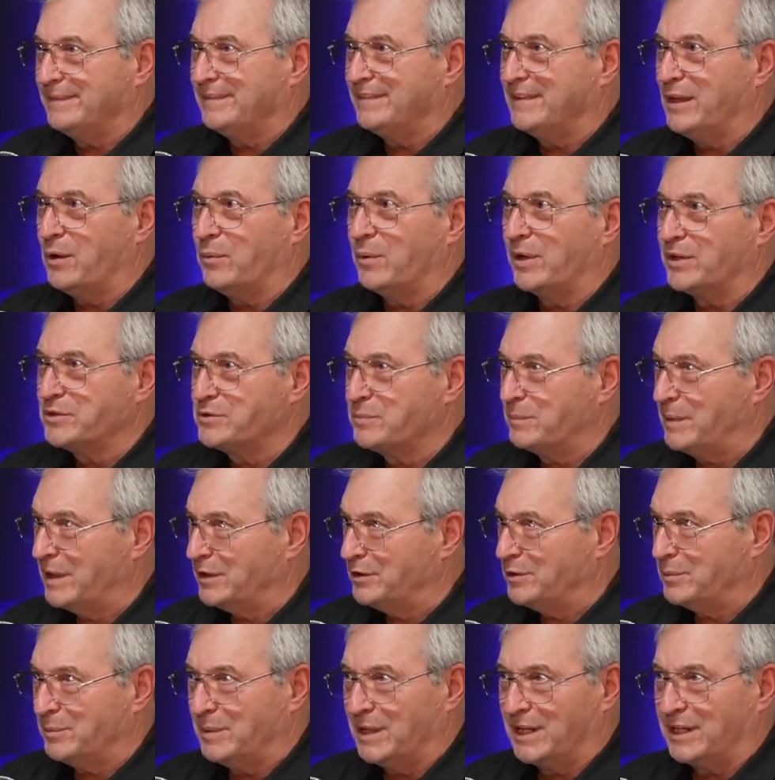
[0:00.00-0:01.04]
They want to spend
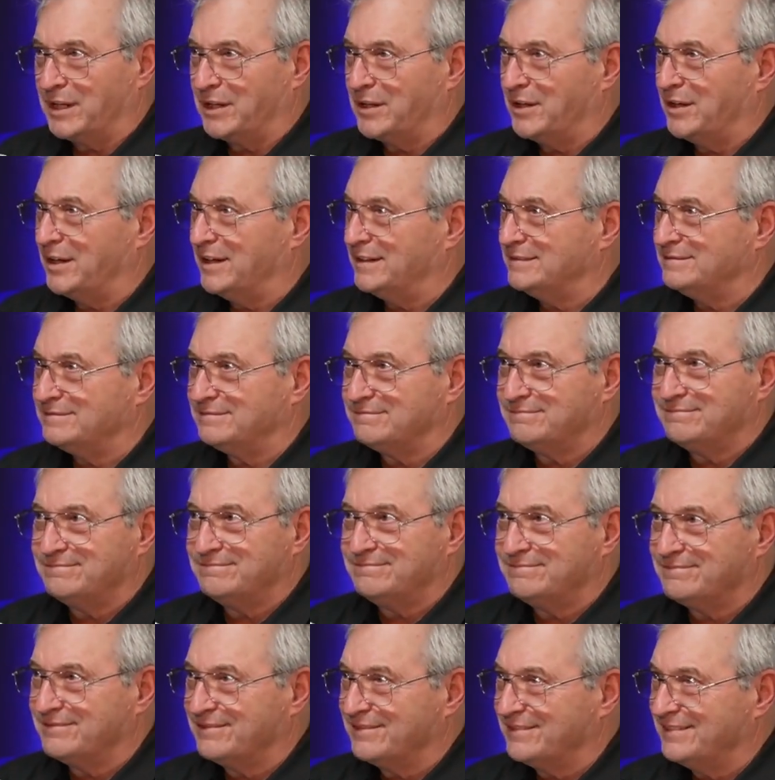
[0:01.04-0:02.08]
their money on
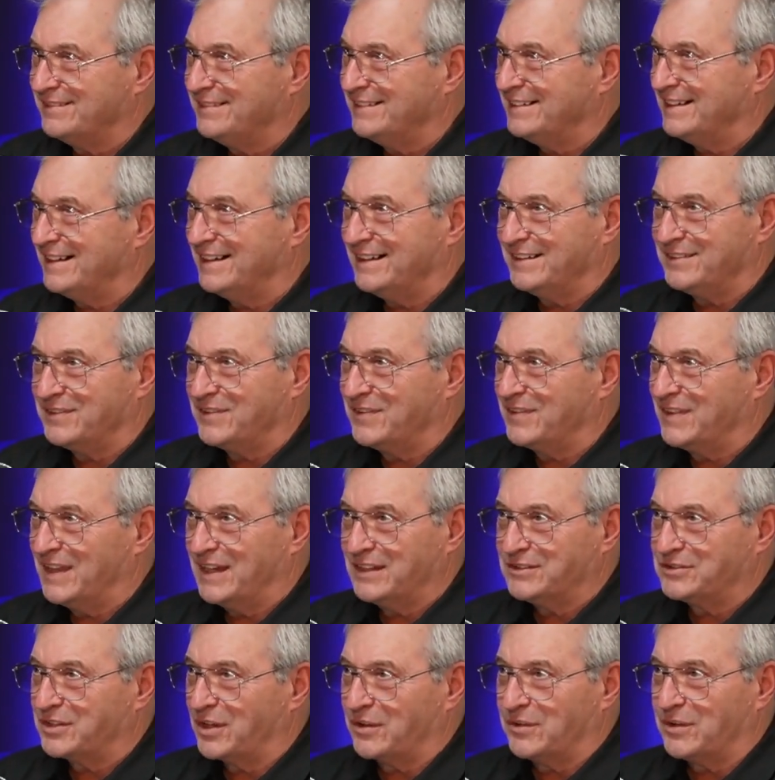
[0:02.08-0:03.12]

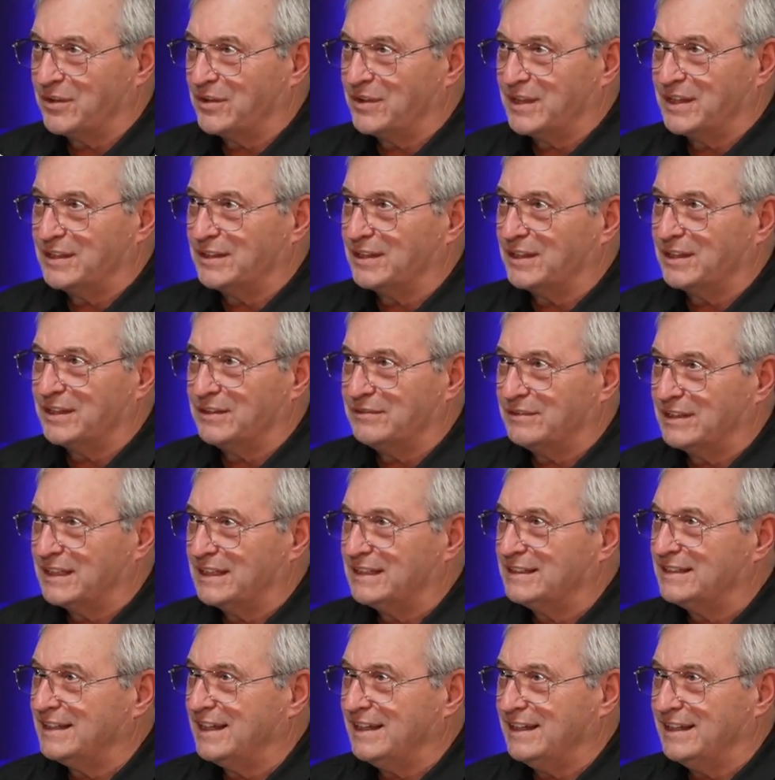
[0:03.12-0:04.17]
things other than
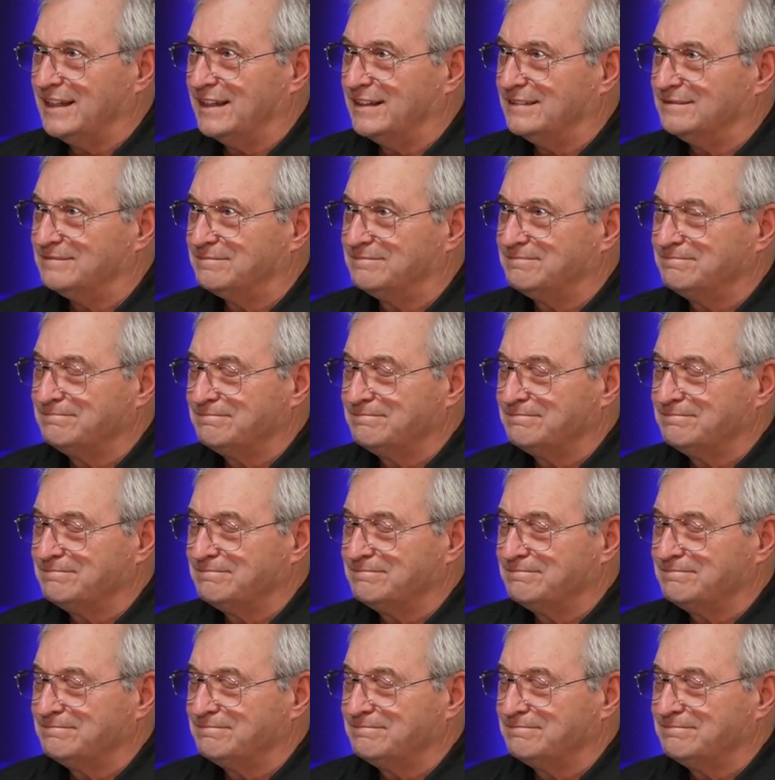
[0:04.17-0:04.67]
living. And,